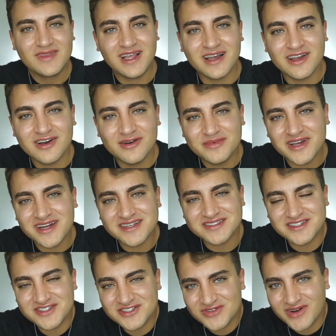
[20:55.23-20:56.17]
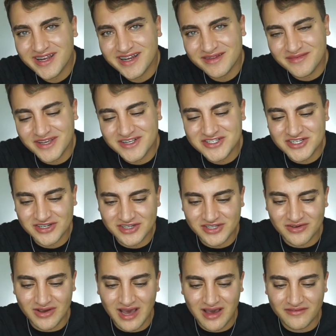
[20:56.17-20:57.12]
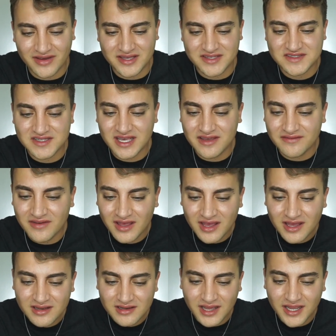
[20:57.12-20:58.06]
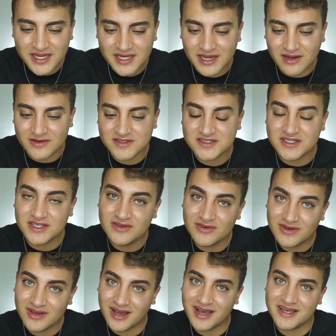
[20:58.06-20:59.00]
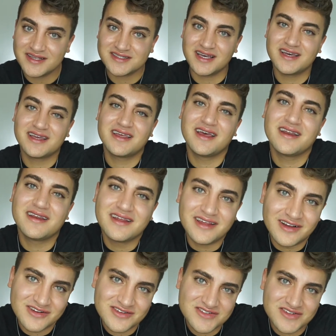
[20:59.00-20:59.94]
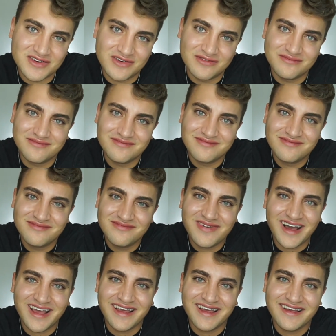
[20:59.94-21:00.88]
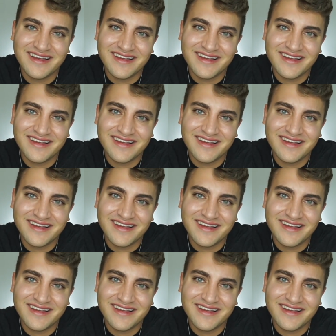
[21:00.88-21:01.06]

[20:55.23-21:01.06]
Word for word: I hope you guys enjoyed and make sure you have a safe night and I'll see you guys again here soon. Bye.